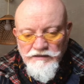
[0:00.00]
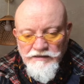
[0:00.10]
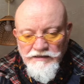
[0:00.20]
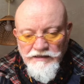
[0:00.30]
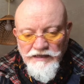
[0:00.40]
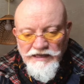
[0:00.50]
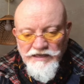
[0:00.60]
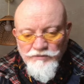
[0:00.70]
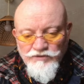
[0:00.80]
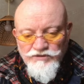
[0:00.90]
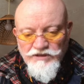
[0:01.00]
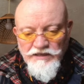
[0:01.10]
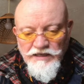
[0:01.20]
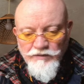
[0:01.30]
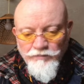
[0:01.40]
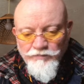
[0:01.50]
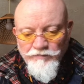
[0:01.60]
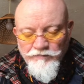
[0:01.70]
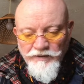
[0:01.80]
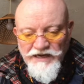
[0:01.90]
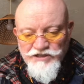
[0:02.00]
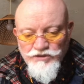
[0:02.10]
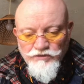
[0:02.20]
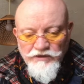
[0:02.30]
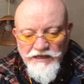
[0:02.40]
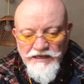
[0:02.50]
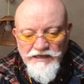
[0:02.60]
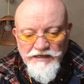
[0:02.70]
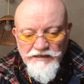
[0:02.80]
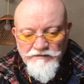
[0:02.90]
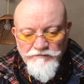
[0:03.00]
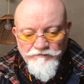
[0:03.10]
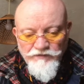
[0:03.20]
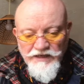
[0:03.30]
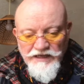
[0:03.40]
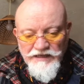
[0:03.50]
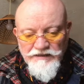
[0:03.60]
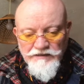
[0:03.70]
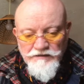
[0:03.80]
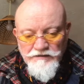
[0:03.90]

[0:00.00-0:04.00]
little animals to kind of bash on the head and eat.